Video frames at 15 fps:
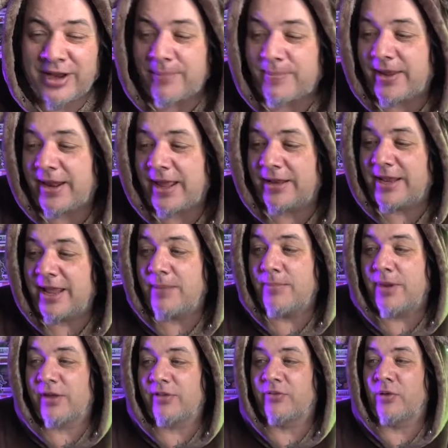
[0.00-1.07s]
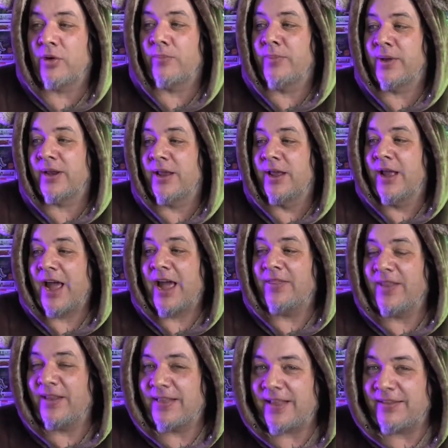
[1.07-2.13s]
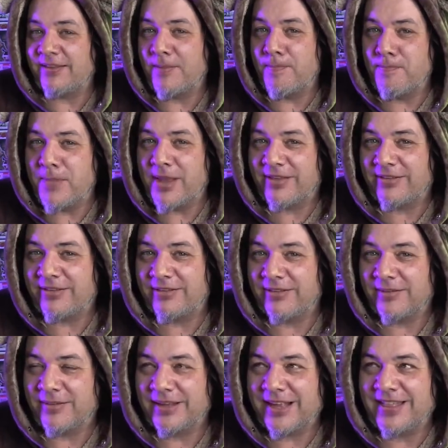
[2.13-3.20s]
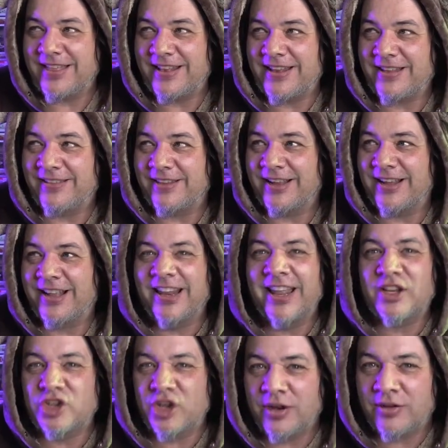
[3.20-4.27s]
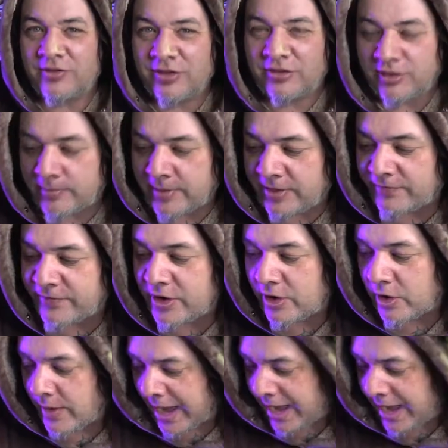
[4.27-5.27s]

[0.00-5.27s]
and I paid like 10 bucks for it, but I think that's a miss. I think that's a glitch in the system on the Funko